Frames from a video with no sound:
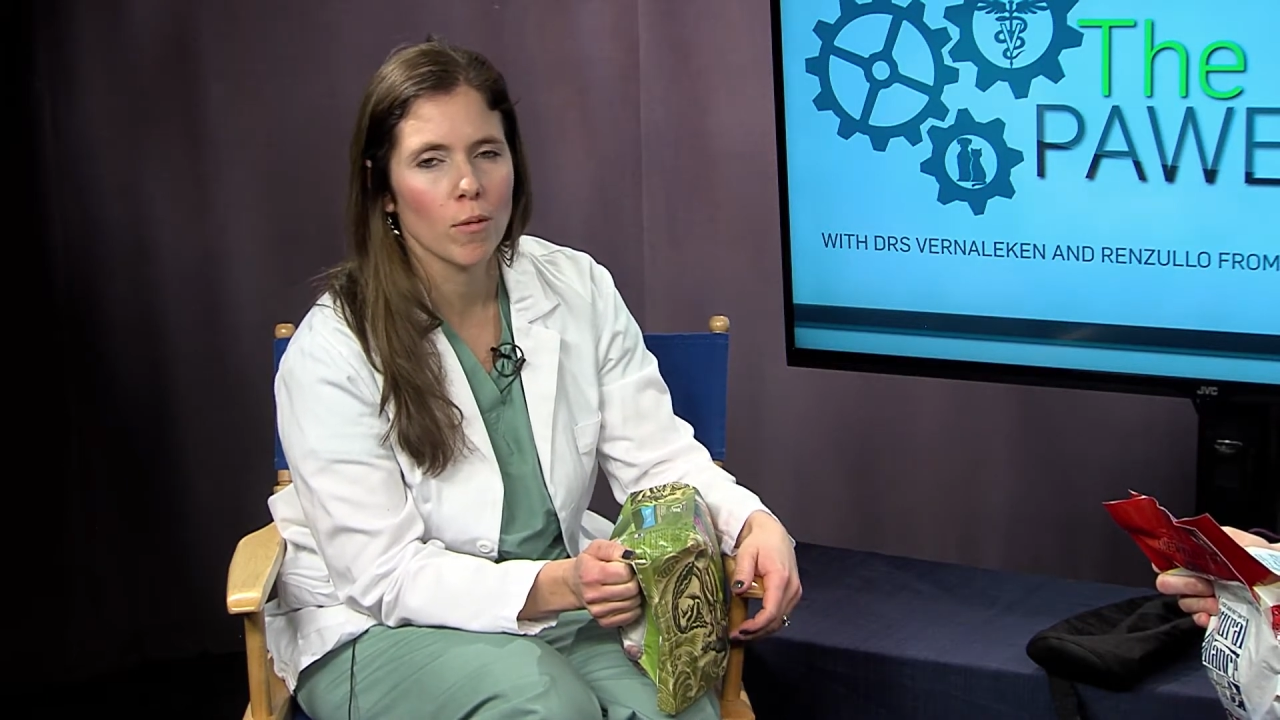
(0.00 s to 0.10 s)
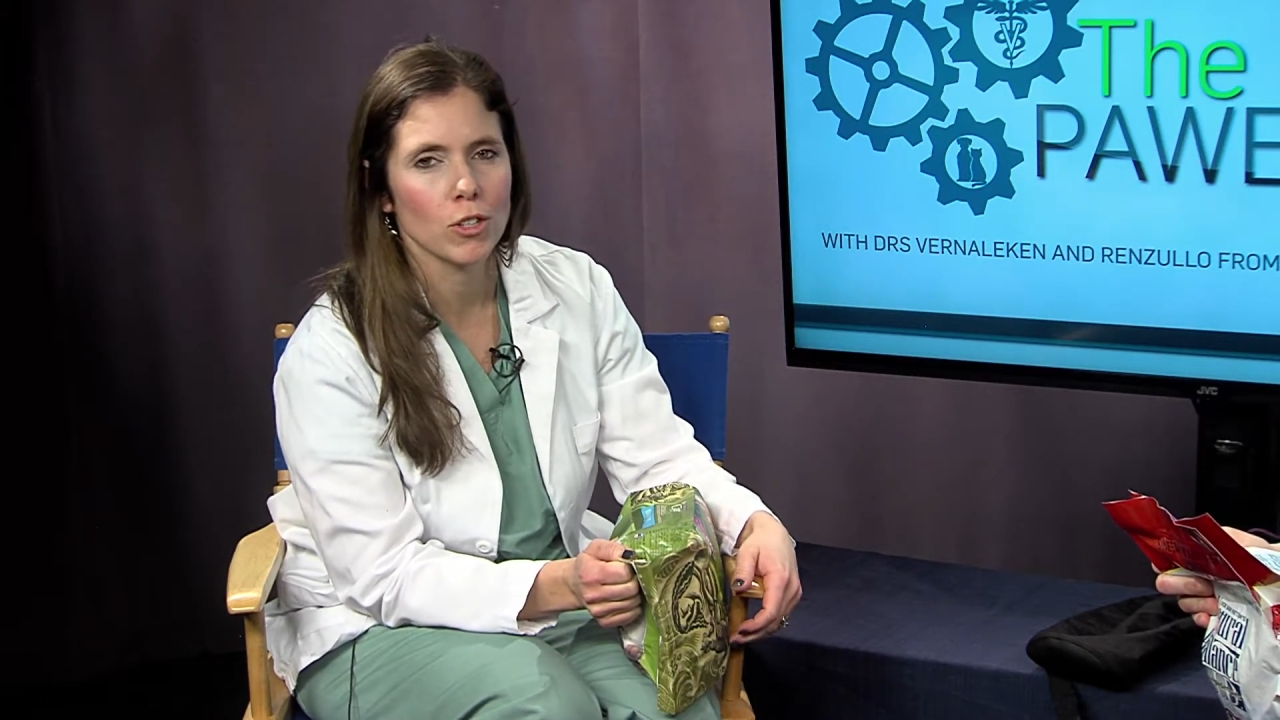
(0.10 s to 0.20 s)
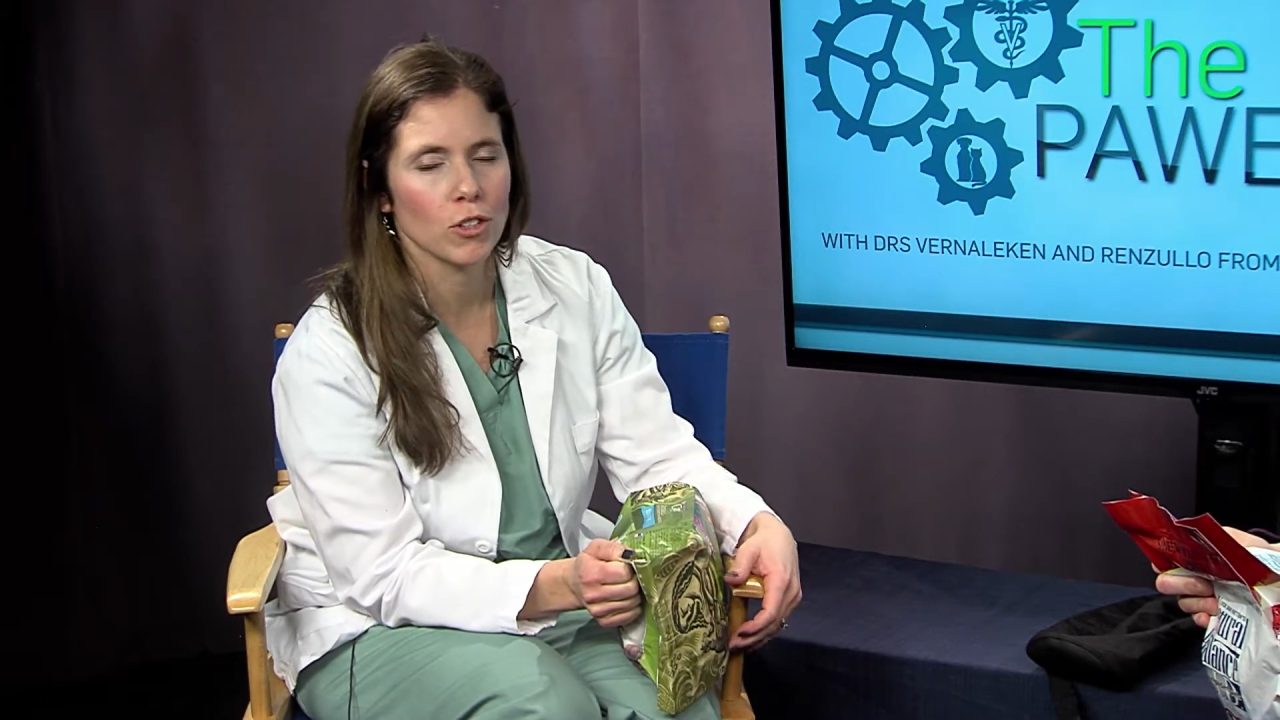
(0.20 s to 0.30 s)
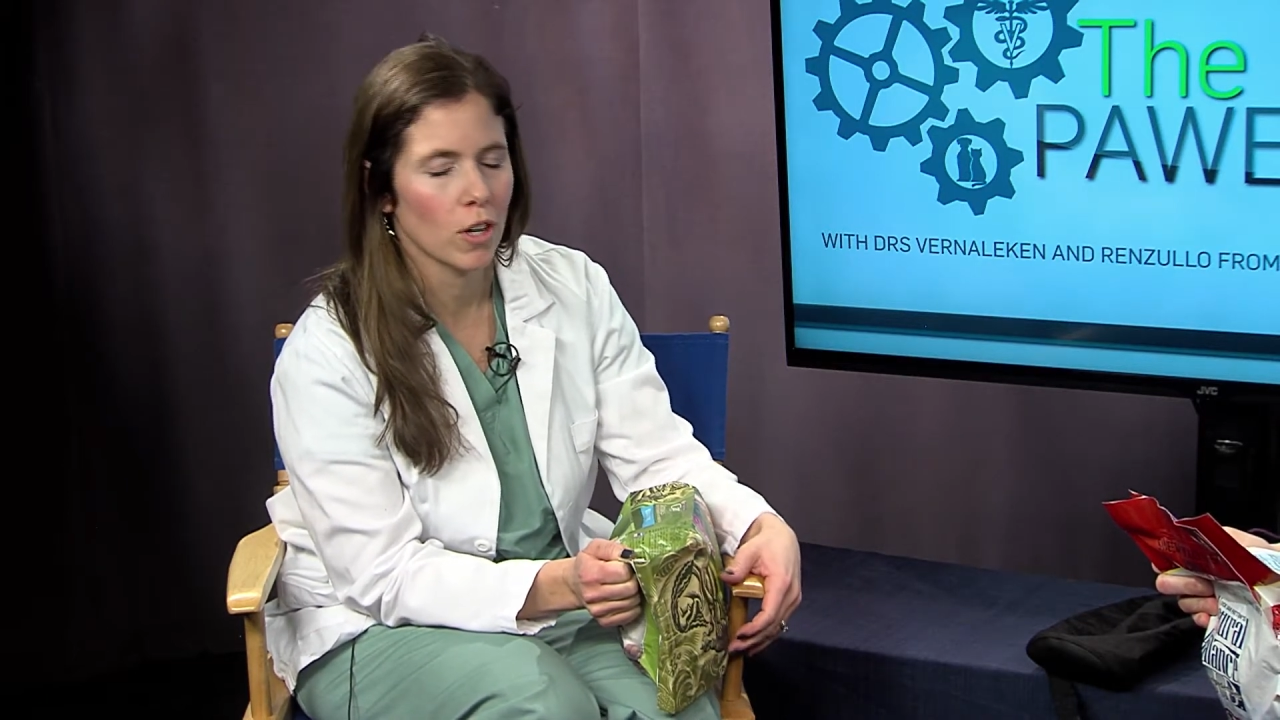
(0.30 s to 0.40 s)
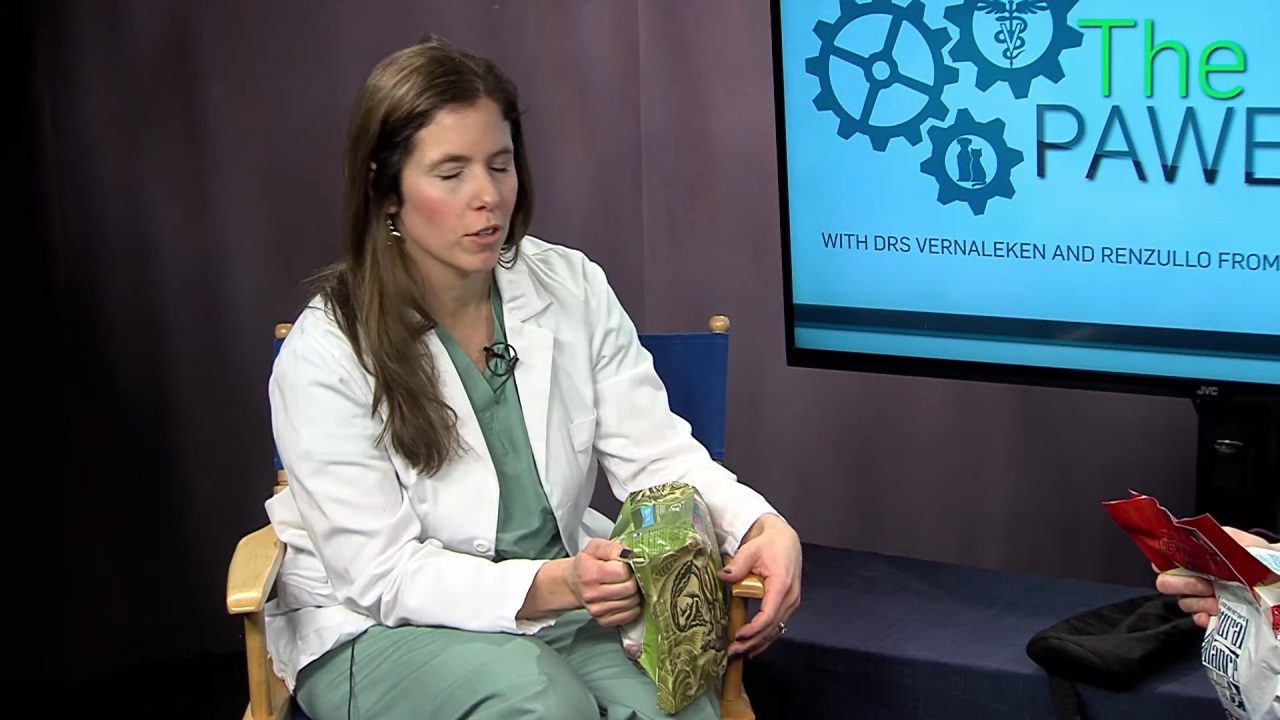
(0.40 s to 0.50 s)
which
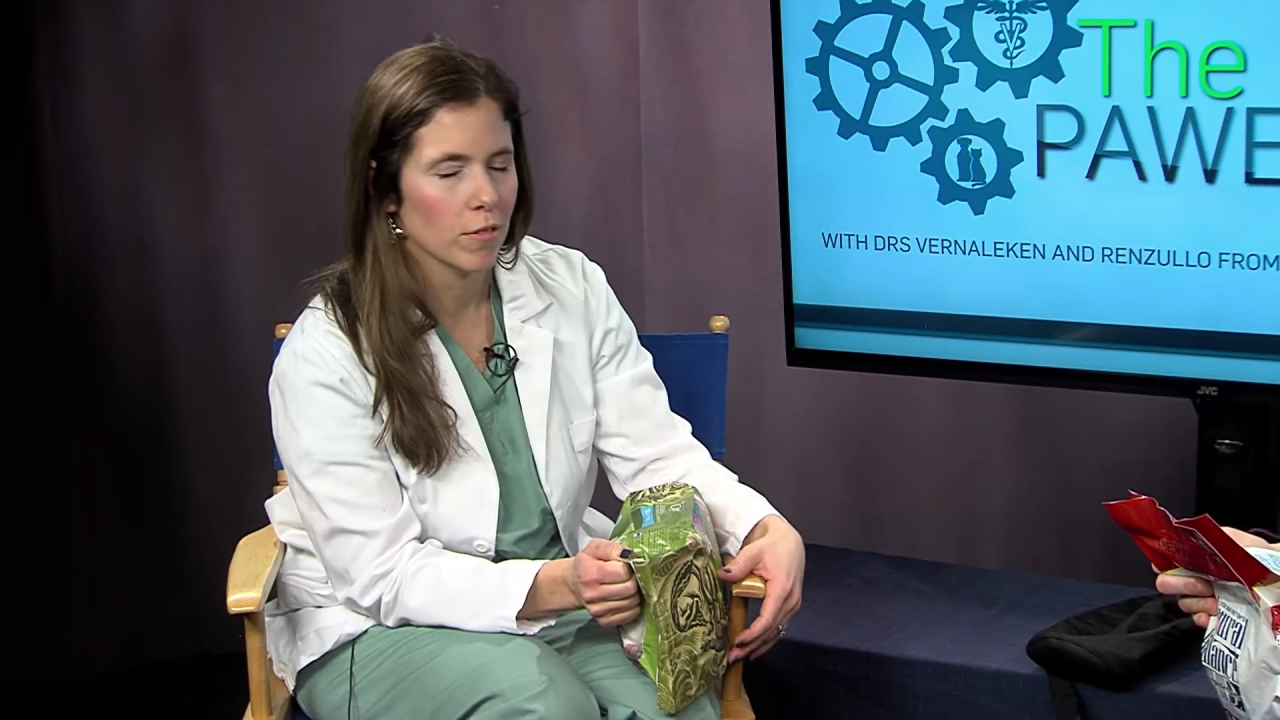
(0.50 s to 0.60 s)
is called the